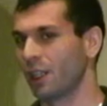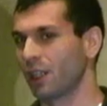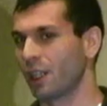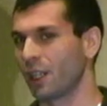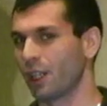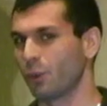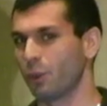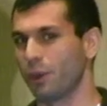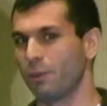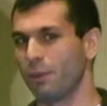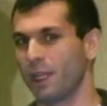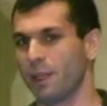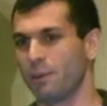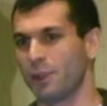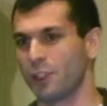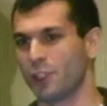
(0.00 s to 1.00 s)
can we
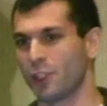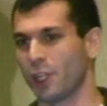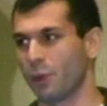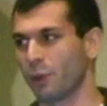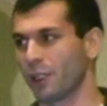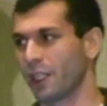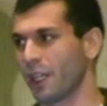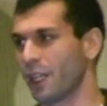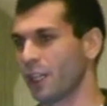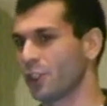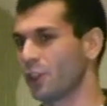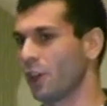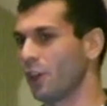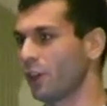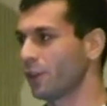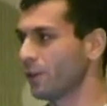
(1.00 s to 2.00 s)
maybe SHA-1 hash
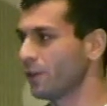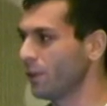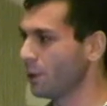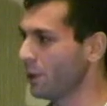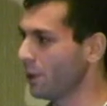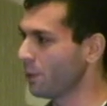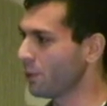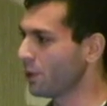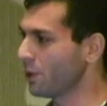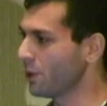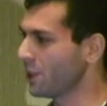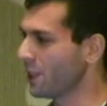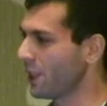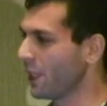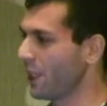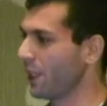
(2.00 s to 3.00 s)
other phone
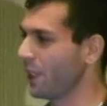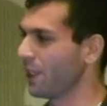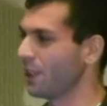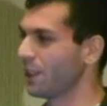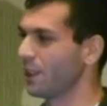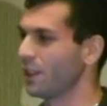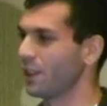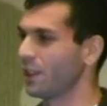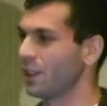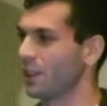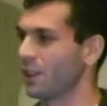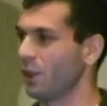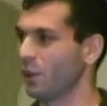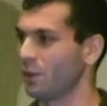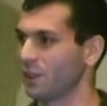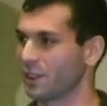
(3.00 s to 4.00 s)
numbers and
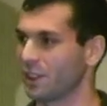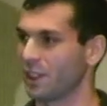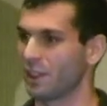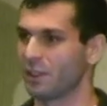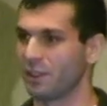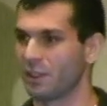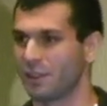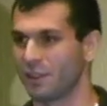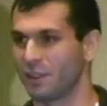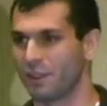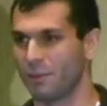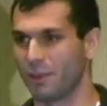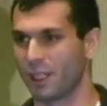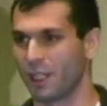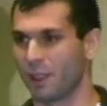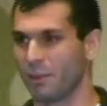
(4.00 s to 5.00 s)
all of a sudden
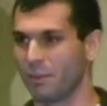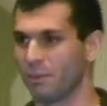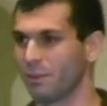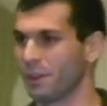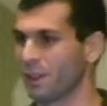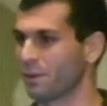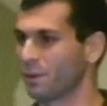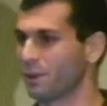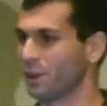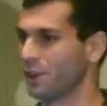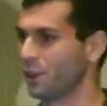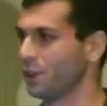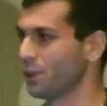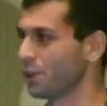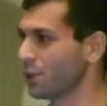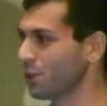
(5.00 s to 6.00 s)
become different
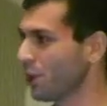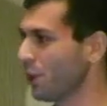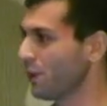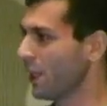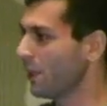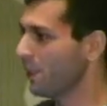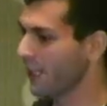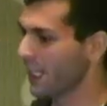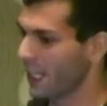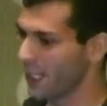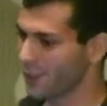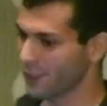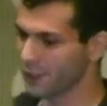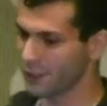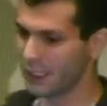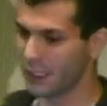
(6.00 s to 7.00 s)
users of the
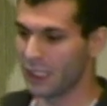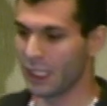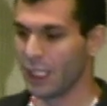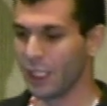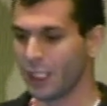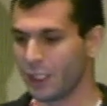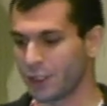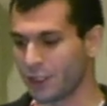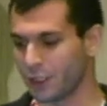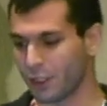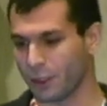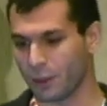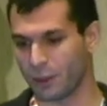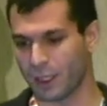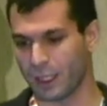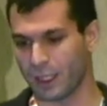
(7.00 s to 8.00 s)
application?
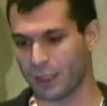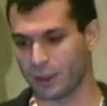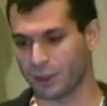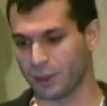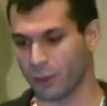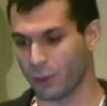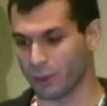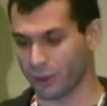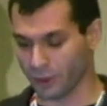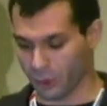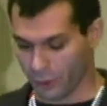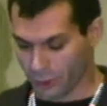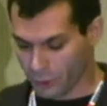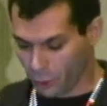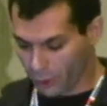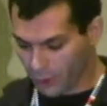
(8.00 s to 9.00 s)
So
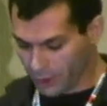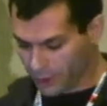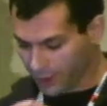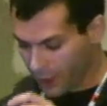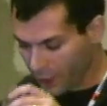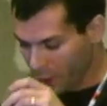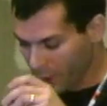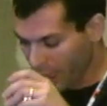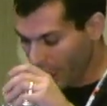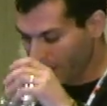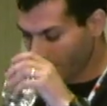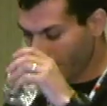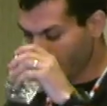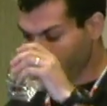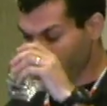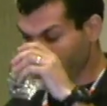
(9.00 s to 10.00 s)
this is actually
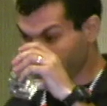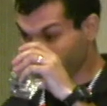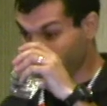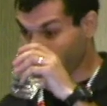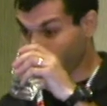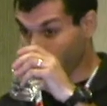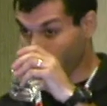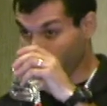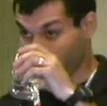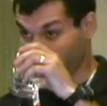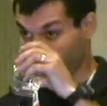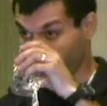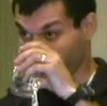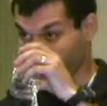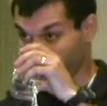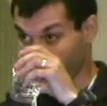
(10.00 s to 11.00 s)
exactly what
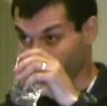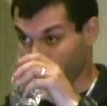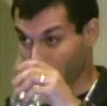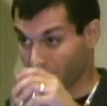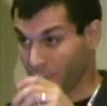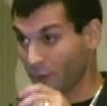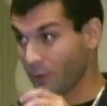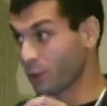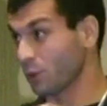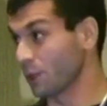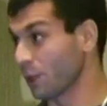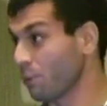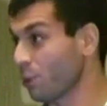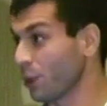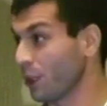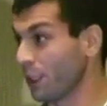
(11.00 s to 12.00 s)
happened. I mean, it was
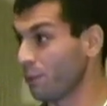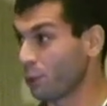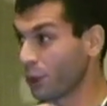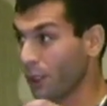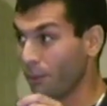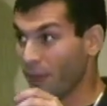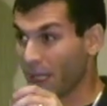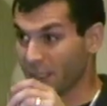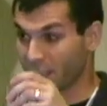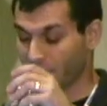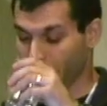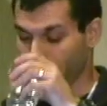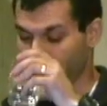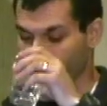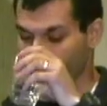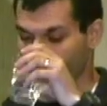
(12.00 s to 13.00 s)
a pretty massive
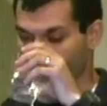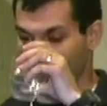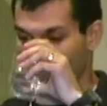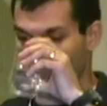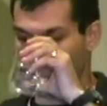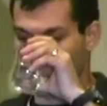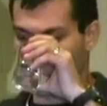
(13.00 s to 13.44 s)
fail. So